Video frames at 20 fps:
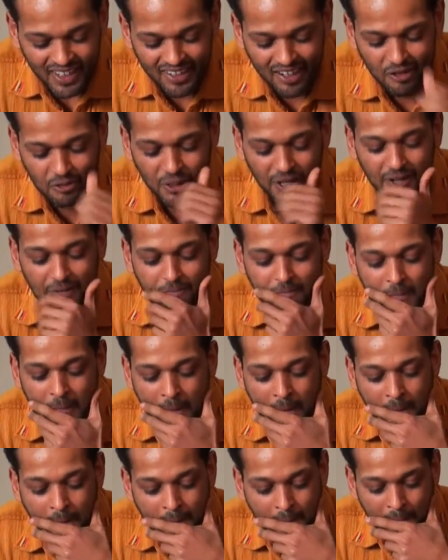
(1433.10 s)
Okay.
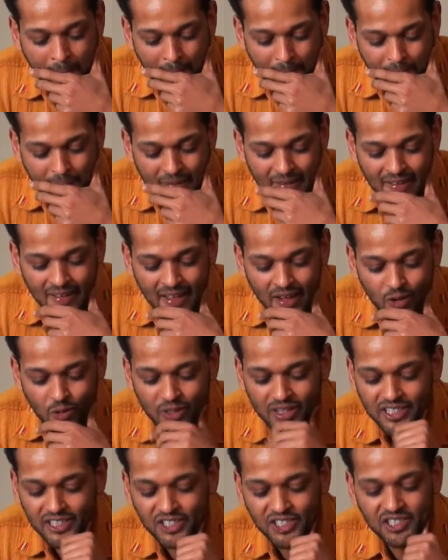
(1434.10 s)

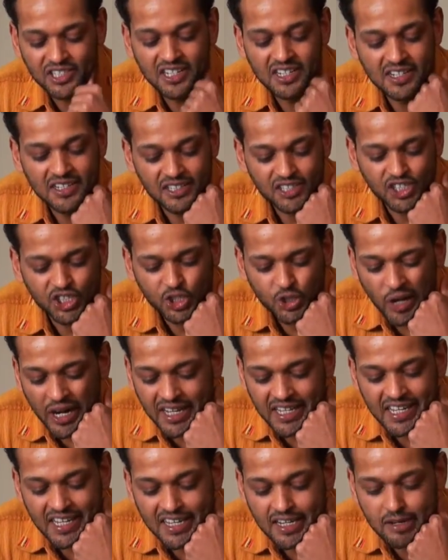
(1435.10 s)
With its
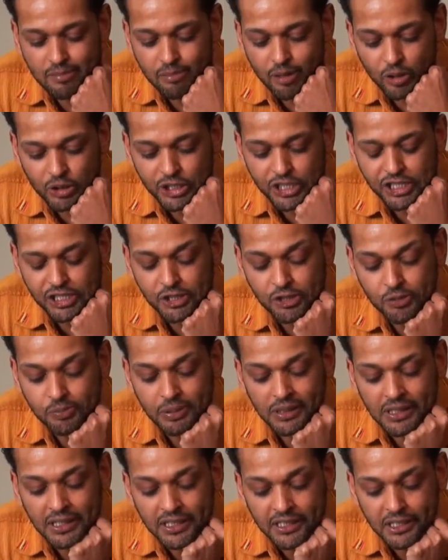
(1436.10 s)
striking emotional,
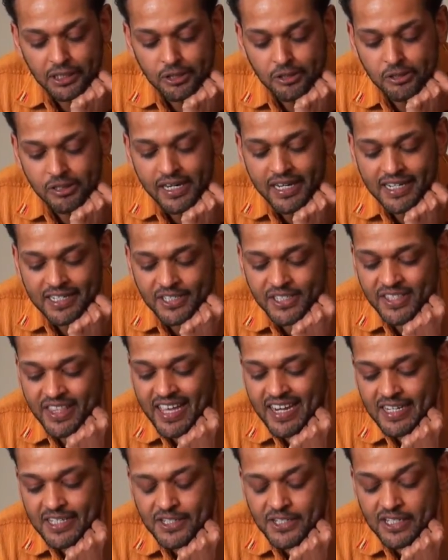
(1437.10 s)
political, and
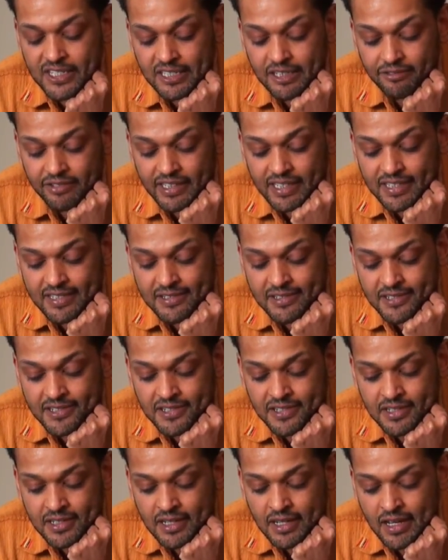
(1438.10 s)
aesthetic
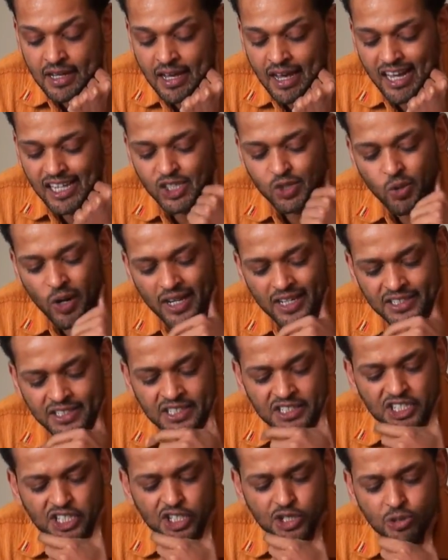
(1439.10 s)
significance, as well as
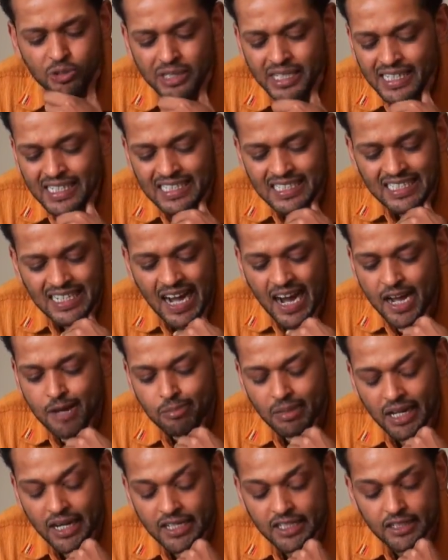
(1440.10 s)
its unique
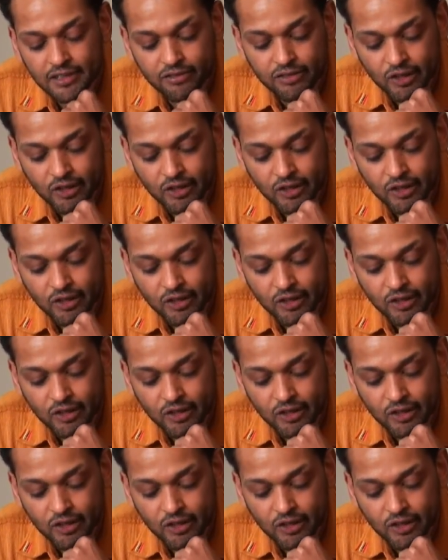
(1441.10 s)
timeline of